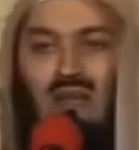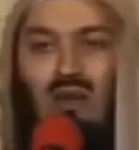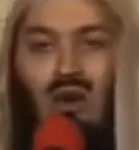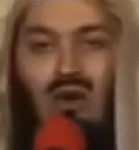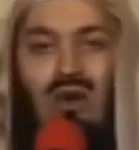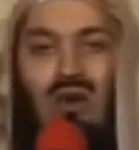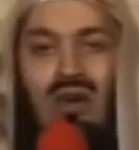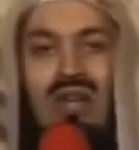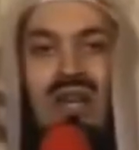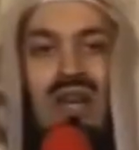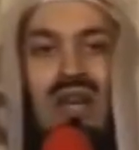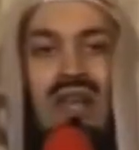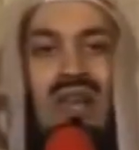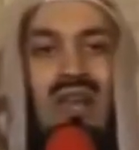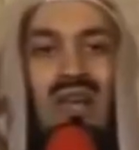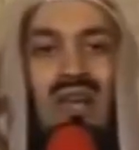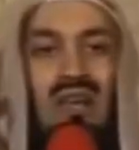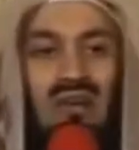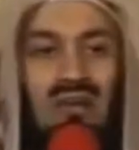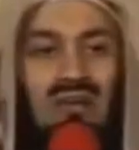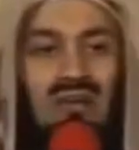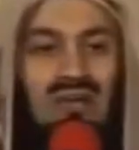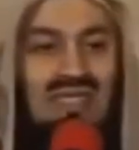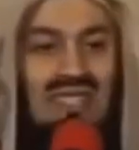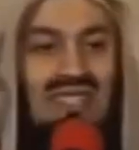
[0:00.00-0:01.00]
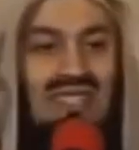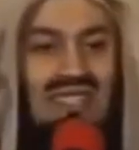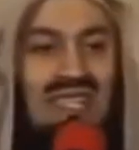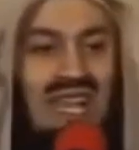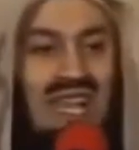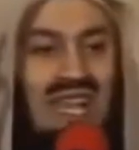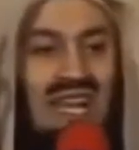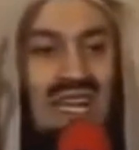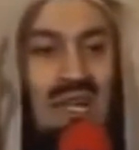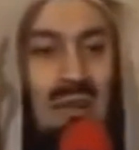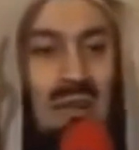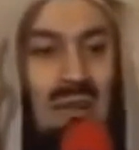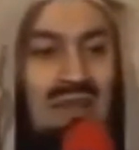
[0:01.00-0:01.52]
Only Allah knows
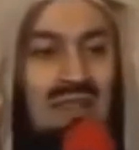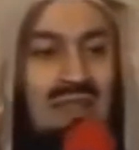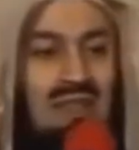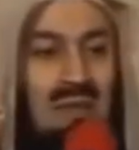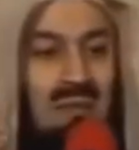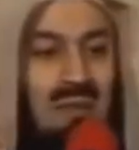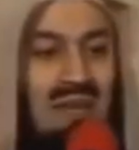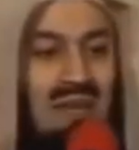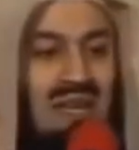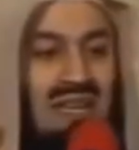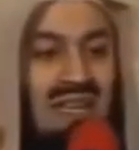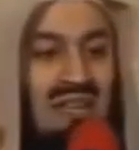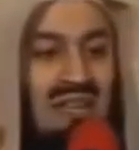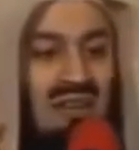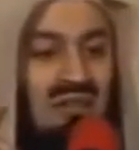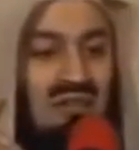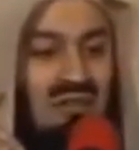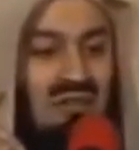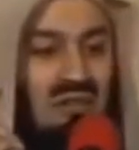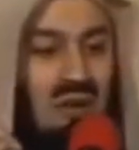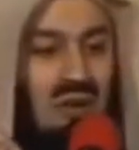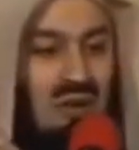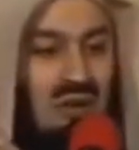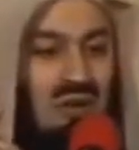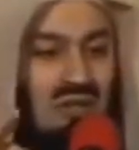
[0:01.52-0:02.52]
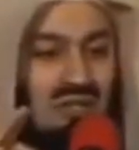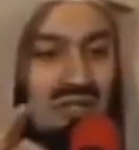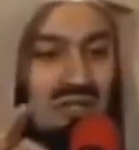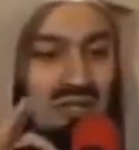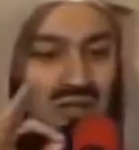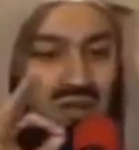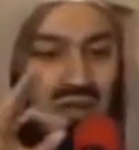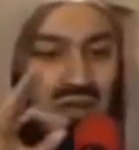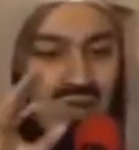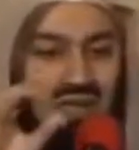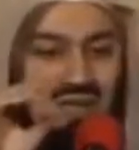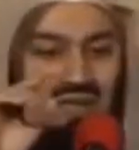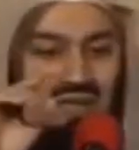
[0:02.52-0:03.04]
exactly what the meaning of those
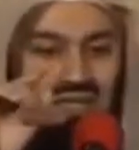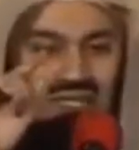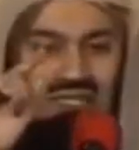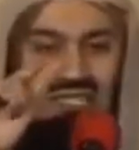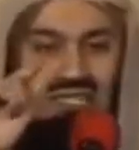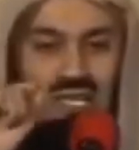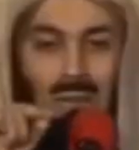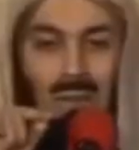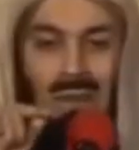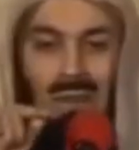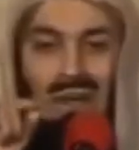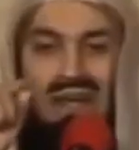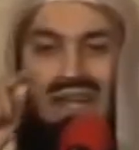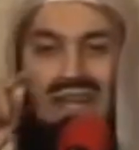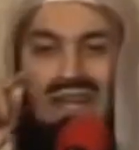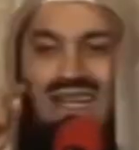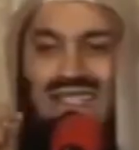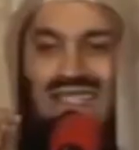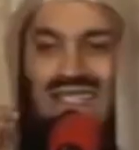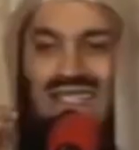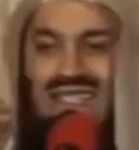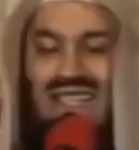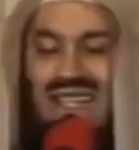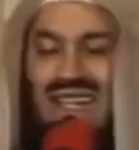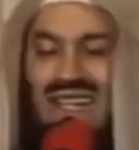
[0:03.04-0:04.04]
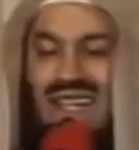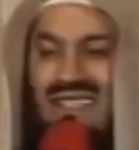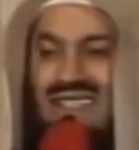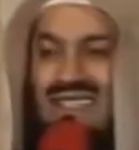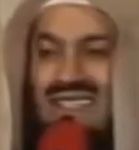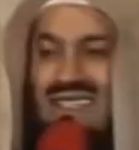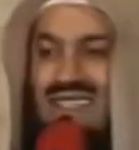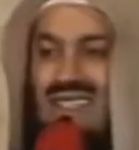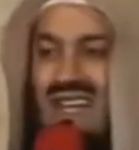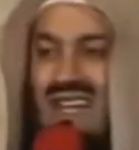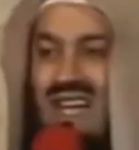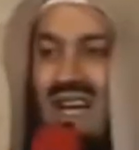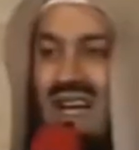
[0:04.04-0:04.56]
separated
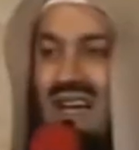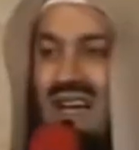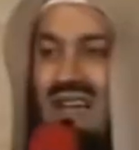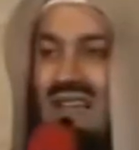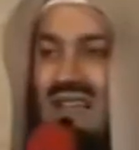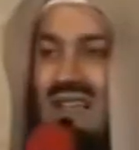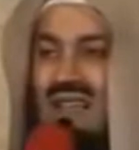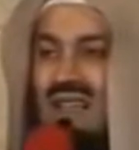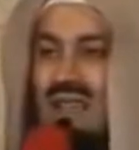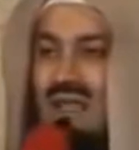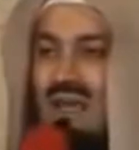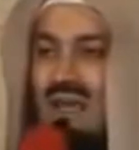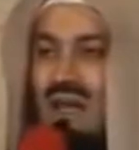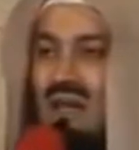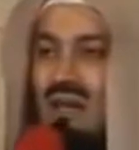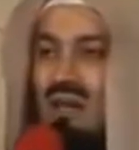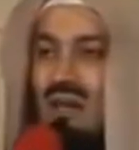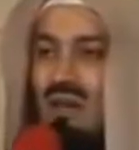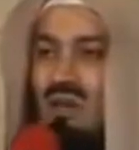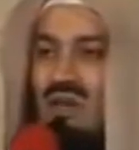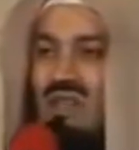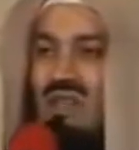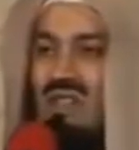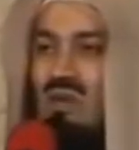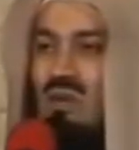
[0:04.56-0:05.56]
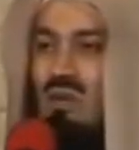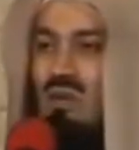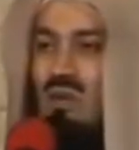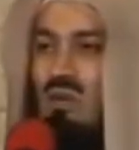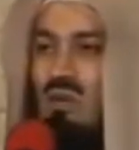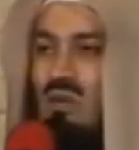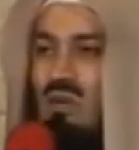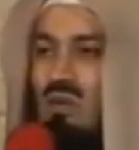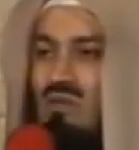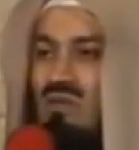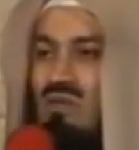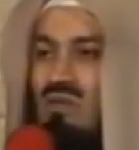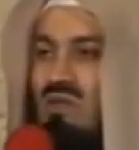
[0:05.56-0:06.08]
letters are. They are known as
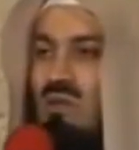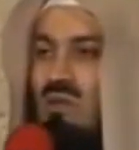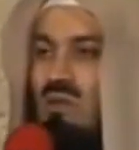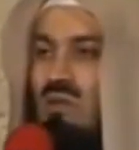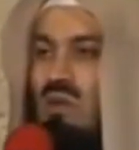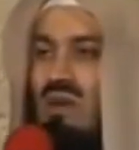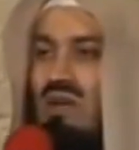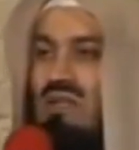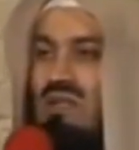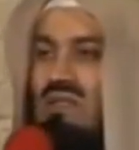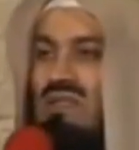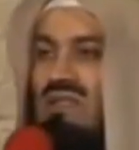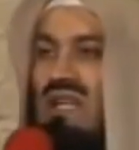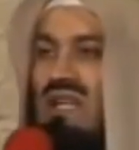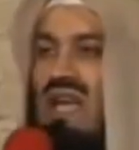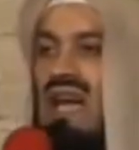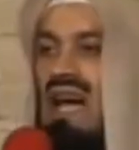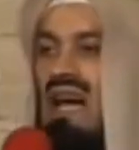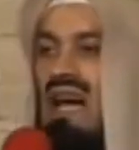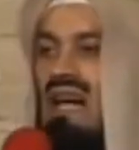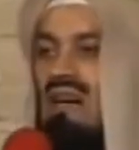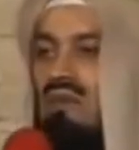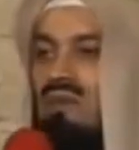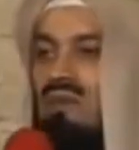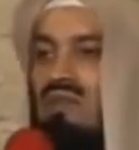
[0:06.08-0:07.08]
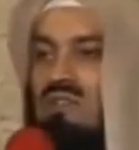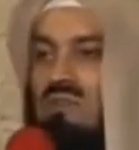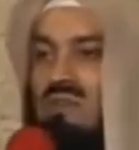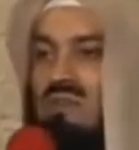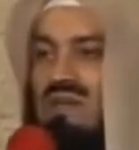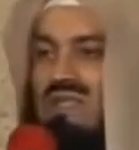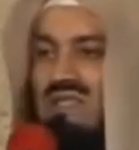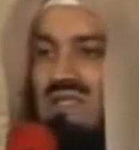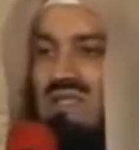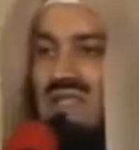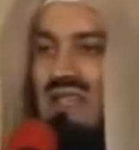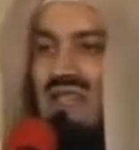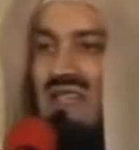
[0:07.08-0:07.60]
hurufun muqatta'ah, which
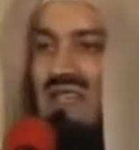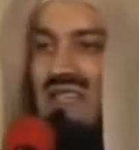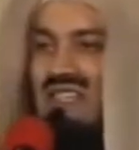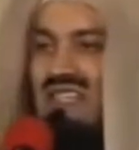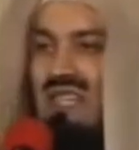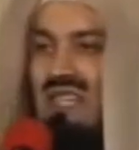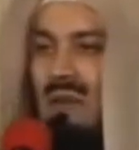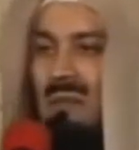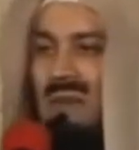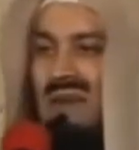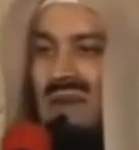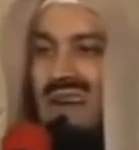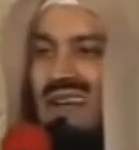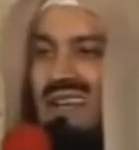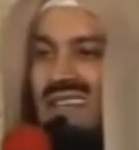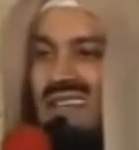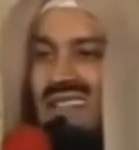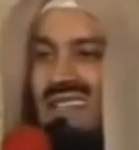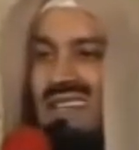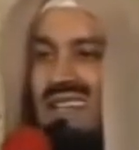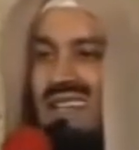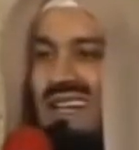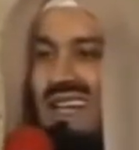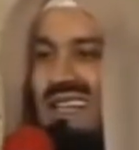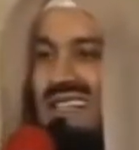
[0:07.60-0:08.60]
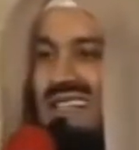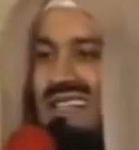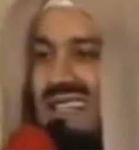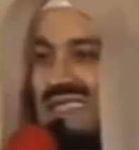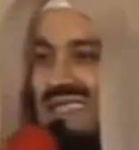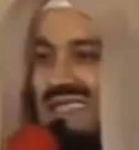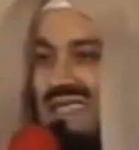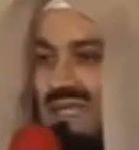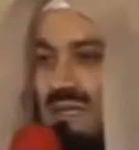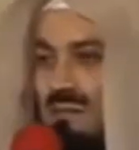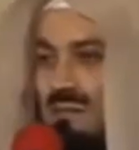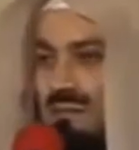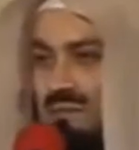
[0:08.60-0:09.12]
means separated
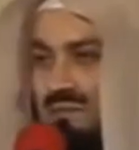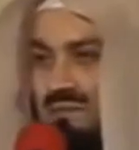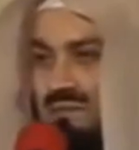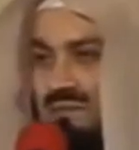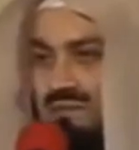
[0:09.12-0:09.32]
letters.